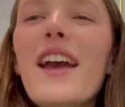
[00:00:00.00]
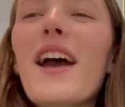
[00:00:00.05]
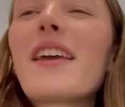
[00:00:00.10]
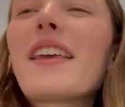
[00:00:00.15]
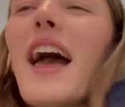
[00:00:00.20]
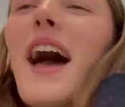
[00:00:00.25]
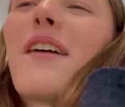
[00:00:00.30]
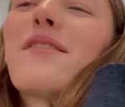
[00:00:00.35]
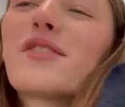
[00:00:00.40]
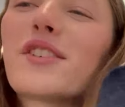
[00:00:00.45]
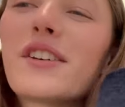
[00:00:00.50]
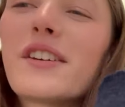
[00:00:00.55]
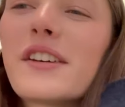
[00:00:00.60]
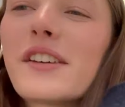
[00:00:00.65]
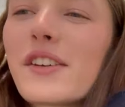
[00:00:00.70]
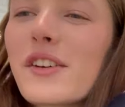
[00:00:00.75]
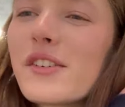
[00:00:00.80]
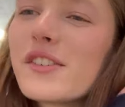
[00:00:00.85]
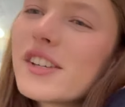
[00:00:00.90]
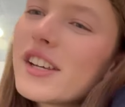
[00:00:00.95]
yeah I'm
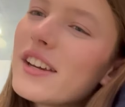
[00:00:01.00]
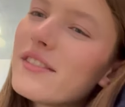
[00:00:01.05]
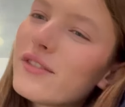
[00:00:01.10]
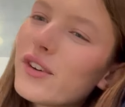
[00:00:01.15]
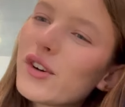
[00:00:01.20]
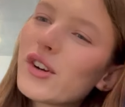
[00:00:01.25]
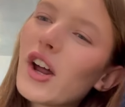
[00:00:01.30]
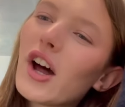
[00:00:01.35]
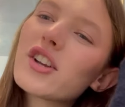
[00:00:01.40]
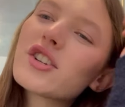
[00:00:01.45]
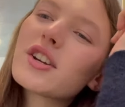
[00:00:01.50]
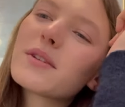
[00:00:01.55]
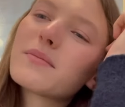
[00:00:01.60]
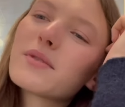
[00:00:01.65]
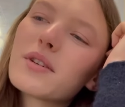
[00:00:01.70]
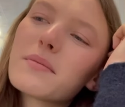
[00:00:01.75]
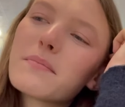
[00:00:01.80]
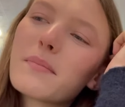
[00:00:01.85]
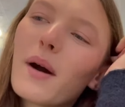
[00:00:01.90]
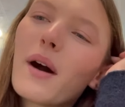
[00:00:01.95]
doing Gucci and Von Dutch and I'm
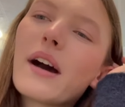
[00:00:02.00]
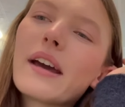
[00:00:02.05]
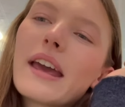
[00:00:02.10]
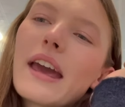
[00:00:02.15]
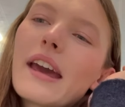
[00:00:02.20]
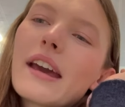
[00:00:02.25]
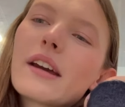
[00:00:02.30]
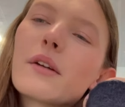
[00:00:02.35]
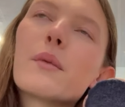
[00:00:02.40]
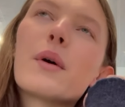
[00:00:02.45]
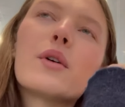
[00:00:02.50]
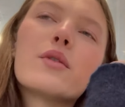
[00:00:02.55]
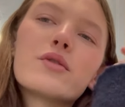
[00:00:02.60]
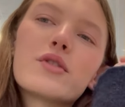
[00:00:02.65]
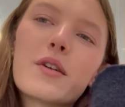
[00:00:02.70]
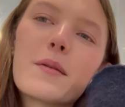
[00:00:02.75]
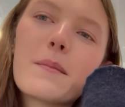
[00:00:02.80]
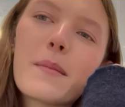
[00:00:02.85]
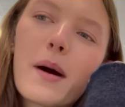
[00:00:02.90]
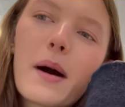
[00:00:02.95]
doing buying we're all
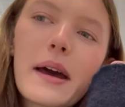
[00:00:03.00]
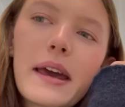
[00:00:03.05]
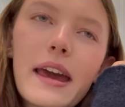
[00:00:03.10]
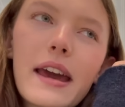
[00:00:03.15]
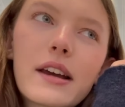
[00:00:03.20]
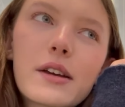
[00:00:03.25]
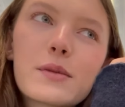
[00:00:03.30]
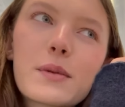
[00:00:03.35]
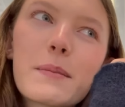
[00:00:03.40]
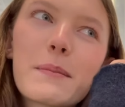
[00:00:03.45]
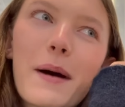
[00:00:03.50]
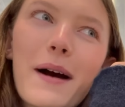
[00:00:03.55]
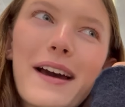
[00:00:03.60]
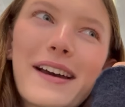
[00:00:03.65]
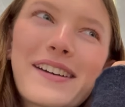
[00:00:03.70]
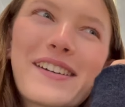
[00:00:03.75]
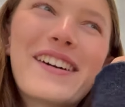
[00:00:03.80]
doing buying so we're buying